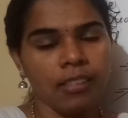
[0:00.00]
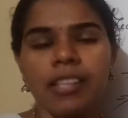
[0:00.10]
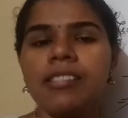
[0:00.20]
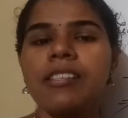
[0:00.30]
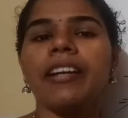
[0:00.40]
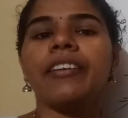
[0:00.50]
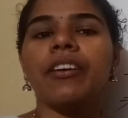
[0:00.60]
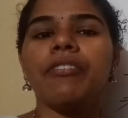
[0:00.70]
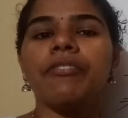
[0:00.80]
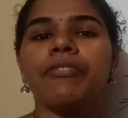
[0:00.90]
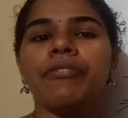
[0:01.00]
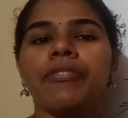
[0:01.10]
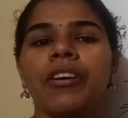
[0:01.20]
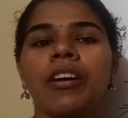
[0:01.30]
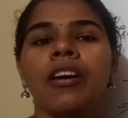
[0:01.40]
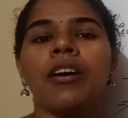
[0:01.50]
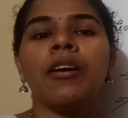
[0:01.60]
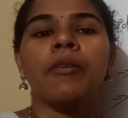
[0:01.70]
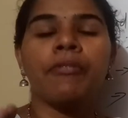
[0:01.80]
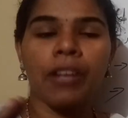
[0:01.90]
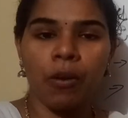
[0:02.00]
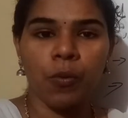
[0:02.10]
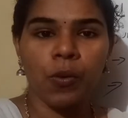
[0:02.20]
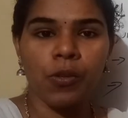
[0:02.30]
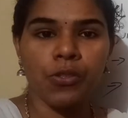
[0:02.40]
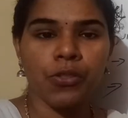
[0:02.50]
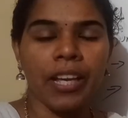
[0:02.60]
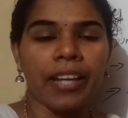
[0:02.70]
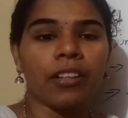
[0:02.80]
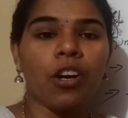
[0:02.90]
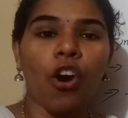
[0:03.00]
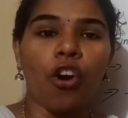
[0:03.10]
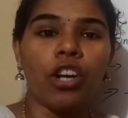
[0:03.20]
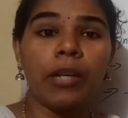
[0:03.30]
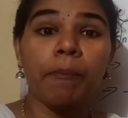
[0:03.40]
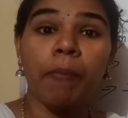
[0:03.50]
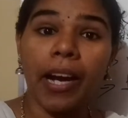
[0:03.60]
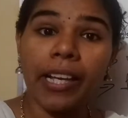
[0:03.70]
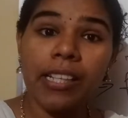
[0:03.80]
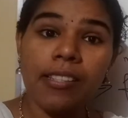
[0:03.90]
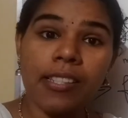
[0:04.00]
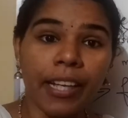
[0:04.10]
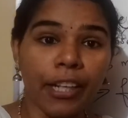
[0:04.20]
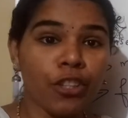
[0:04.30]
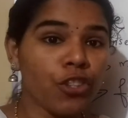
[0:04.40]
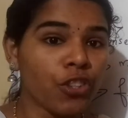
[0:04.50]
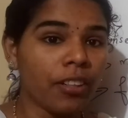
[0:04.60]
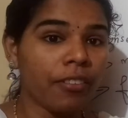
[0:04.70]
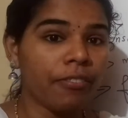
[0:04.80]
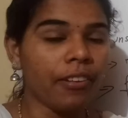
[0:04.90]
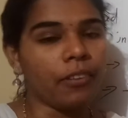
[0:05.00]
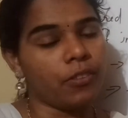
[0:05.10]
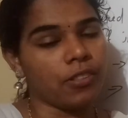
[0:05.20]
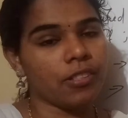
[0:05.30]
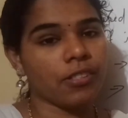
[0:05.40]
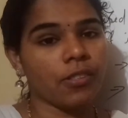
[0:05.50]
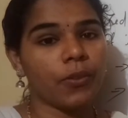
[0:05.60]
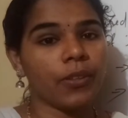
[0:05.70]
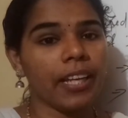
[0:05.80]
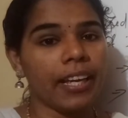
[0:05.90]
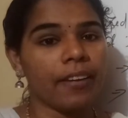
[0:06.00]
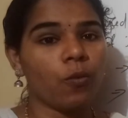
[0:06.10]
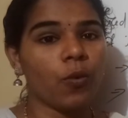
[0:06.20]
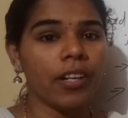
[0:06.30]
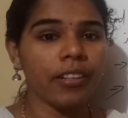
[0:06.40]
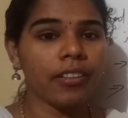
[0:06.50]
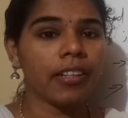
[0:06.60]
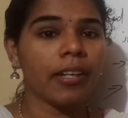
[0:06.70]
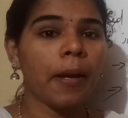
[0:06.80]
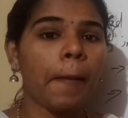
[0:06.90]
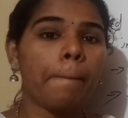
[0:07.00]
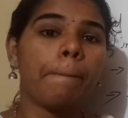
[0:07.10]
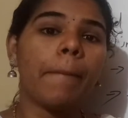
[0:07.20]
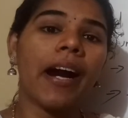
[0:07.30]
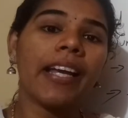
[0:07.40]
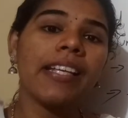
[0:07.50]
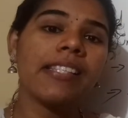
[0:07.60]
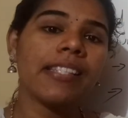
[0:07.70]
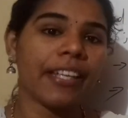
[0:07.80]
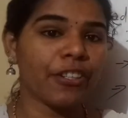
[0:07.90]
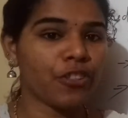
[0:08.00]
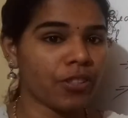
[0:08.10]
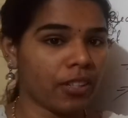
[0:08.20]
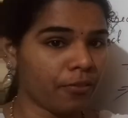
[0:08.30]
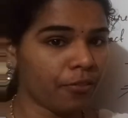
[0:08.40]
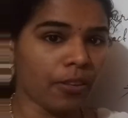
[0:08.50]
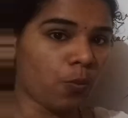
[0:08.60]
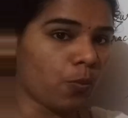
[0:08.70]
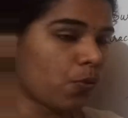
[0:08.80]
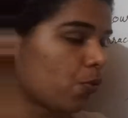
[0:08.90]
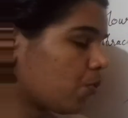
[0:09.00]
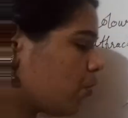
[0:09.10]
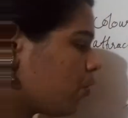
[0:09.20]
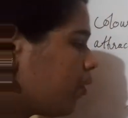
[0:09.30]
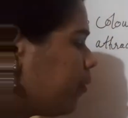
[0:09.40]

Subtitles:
These kind of flowers can called bisexual flowers. Okay, what? Bisexual flowers.